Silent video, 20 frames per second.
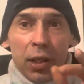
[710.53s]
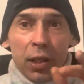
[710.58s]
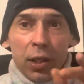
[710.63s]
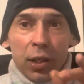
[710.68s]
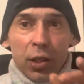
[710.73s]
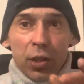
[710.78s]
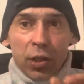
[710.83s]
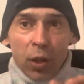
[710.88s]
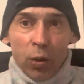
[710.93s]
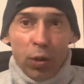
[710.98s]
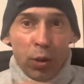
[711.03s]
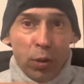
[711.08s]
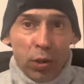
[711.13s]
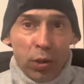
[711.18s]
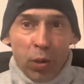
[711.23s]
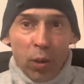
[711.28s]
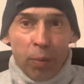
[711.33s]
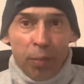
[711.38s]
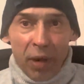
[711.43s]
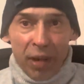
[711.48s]
so you
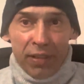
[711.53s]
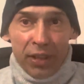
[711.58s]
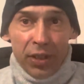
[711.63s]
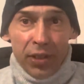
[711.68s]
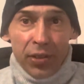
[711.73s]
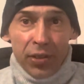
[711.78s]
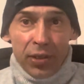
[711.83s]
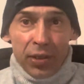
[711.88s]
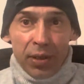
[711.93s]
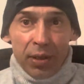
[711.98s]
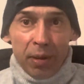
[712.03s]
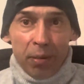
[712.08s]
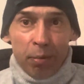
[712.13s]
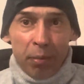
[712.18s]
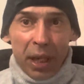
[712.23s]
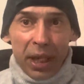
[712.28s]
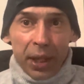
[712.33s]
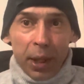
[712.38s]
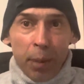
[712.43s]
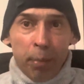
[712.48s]
two are brothers,
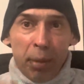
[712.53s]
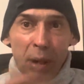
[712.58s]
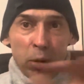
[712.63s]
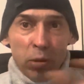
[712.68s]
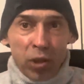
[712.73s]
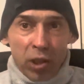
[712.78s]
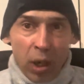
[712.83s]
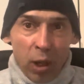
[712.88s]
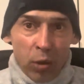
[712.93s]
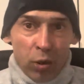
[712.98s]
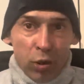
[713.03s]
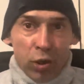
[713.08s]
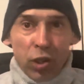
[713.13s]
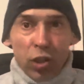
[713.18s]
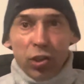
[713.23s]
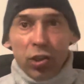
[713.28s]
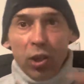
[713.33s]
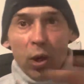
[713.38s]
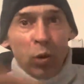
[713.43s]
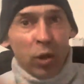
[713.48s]
but the postcodes are
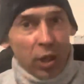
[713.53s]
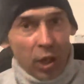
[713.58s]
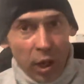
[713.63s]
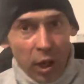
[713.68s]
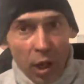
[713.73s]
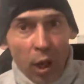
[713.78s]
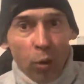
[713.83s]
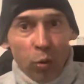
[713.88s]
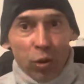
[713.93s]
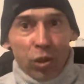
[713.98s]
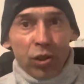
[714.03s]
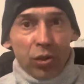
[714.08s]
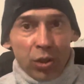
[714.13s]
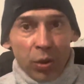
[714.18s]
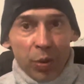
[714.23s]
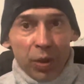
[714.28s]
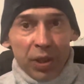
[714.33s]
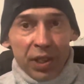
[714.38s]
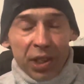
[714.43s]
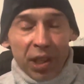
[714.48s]
so close
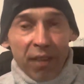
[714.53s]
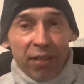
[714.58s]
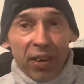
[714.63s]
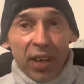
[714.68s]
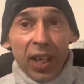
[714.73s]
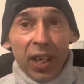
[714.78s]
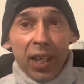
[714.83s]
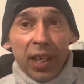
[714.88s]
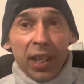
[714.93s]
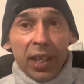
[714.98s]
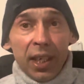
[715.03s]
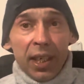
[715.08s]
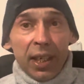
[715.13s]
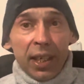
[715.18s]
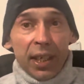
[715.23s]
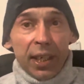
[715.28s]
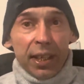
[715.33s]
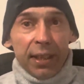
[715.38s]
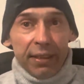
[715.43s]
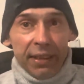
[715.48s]
to each other
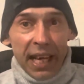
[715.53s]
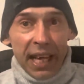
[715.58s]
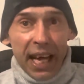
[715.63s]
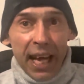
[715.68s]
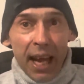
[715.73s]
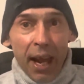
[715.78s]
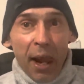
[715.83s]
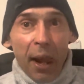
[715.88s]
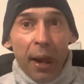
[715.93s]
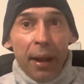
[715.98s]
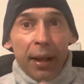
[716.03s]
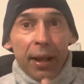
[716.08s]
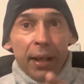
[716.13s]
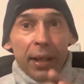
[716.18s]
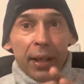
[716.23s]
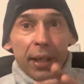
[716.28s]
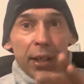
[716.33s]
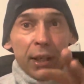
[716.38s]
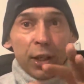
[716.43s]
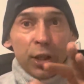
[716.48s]
that
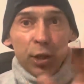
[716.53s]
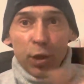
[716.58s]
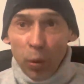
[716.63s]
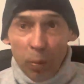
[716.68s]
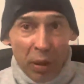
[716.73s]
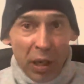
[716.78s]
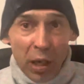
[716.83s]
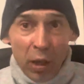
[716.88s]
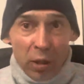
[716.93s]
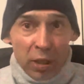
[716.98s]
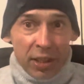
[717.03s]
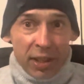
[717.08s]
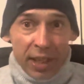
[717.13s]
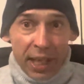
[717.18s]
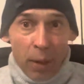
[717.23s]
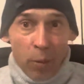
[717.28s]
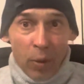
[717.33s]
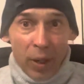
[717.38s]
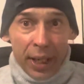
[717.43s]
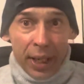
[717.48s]
you belong to
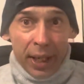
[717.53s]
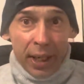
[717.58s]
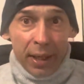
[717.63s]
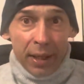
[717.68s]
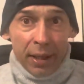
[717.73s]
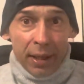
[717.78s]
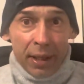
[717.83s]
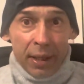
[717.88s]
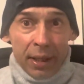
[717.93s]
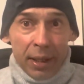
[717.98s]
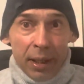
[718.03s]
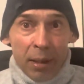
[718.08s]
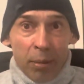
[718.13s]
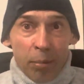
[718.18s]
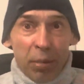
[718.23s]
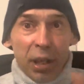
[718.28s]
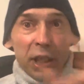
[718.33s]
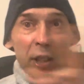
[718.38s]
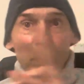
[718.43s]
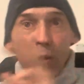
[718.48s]
that one,
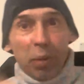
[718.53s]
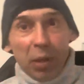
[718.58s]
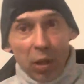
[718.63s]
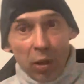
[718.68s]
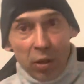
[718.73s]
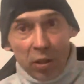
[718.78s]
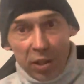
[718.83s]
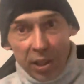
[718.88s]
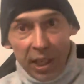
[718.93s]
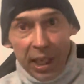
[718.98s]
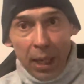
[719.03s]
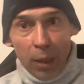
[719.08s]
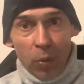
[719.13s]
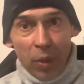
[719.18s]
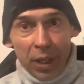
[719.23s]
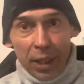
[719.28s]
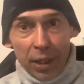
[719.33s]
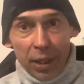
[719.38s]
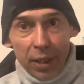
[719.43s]
but you belong to that one.